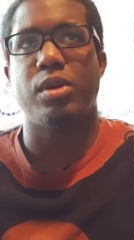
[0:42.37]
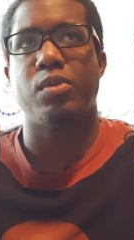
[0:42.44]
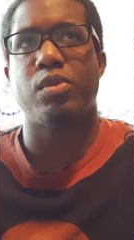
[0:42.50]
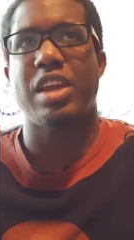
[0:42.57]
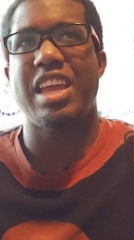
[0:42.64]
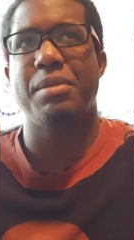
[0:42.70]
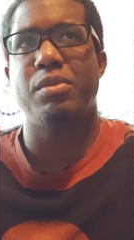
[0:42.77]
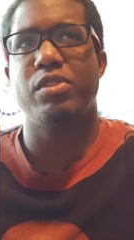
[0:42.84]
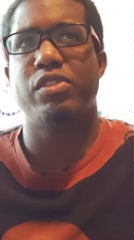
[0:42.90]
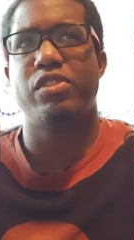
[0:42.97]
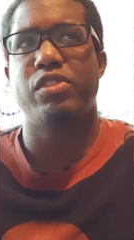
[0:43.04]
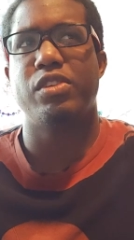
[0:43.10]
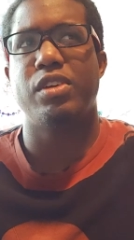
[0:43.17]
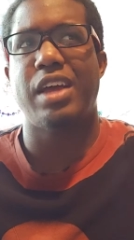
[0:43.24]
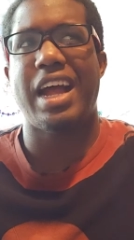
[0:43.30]
and we're able
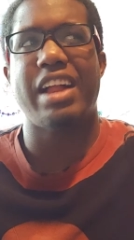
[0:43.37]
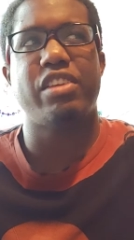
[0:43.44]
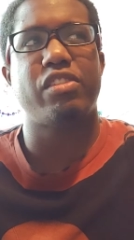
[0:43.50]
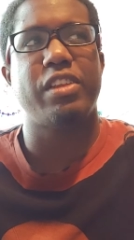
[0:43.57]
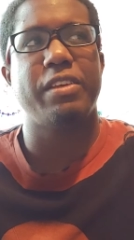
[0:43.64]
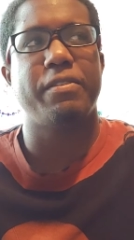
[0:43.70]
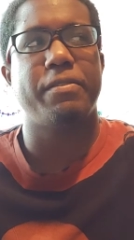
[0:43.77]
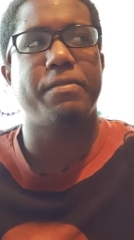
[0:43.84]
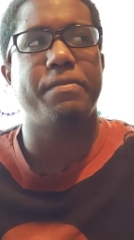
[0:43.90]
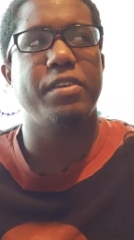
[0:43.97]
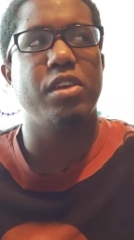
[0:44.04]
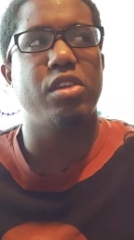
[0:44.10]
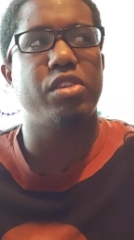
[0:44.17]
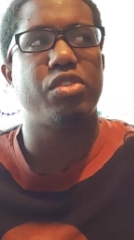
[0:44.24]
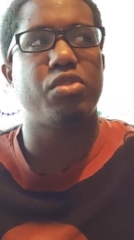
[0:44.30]
to actually
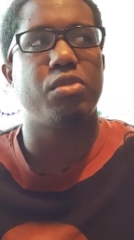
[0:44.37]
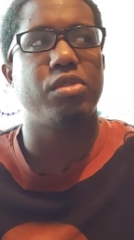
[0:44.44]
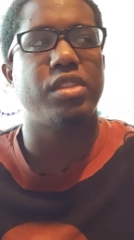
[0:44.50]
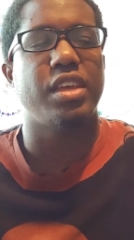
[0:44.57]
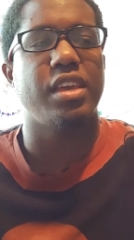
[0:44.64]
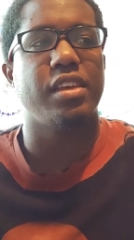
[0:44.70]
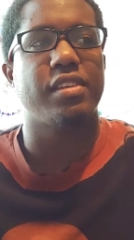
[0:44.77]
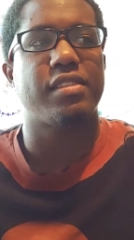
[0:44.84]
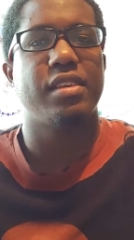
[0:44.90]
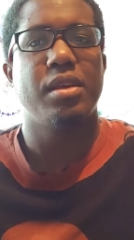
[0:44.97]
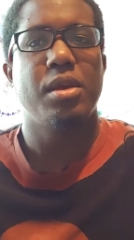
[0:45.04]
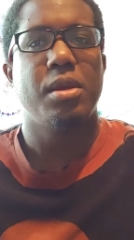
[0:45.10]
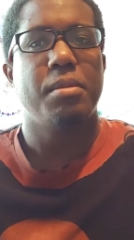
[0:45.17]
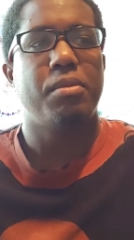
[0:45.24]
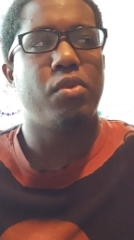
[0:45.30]
feel through things
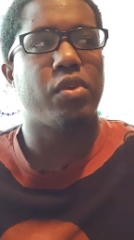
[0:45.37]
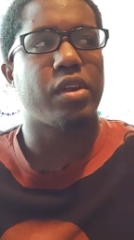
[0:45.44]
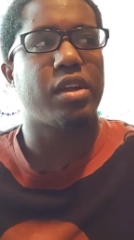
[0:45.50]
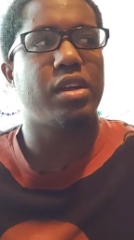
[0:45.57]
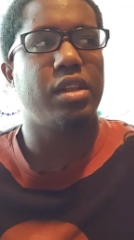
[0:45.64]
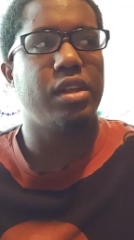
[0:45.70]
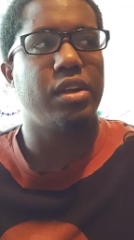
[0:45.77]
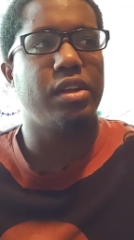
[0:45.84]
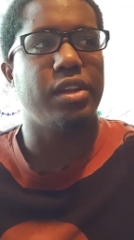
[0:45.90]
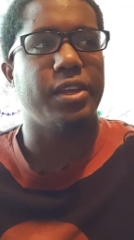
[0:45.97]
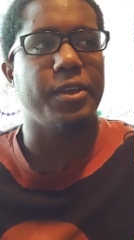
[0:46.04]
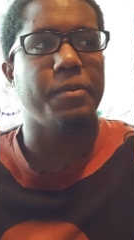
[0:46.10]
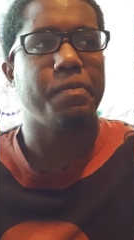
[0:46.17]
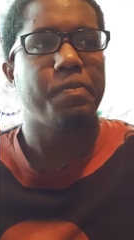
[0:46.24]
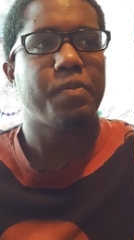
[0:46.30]
more
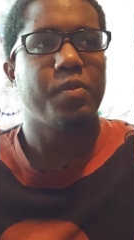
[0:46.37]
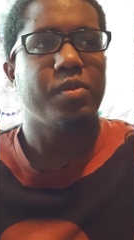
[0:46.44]
clearly.